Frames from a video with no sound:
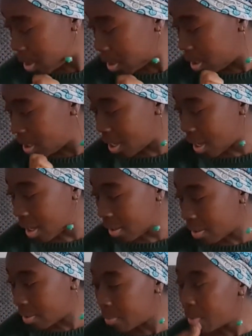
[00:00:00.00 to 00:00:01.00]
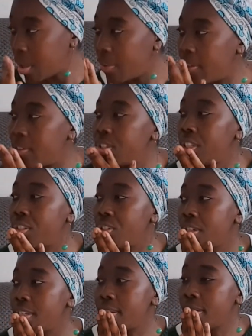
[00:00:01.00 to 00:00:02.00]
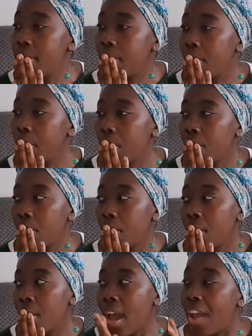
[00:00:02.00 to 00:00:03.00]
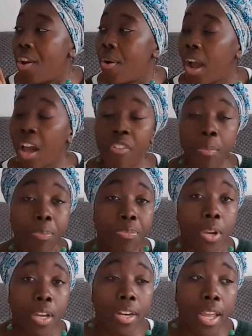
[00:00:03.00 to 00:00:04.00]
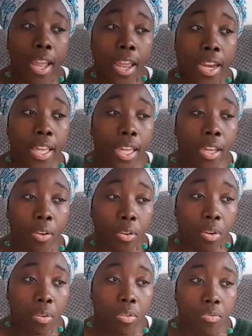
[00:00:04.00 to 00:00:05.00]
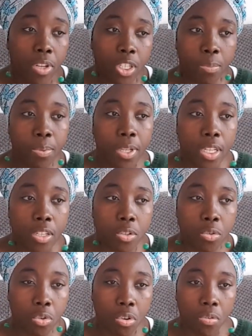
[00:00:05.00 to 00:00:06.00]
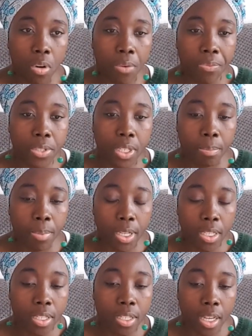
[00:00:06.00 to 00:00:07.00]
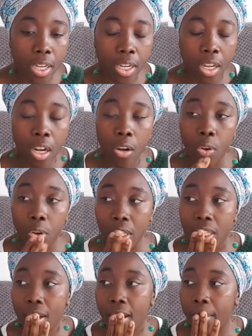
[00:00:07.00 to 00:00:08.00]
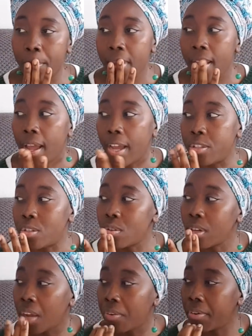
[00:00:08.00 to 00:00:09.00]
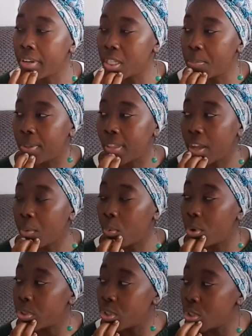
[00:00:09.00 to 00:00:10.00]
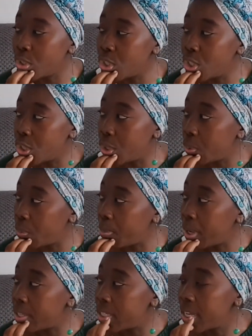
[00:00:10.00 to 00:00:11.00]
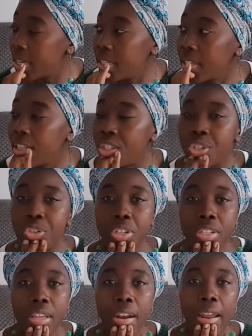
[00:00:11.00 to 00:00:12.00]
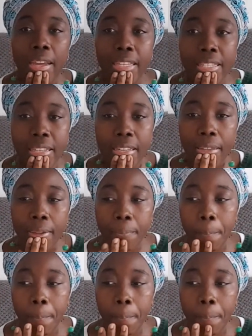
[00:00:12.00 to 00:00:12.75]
Yeah, what other changes? I know I haven't done any recipes or crafty bits in a long time. I do have a recipe that I want to do, but it's just a lighting.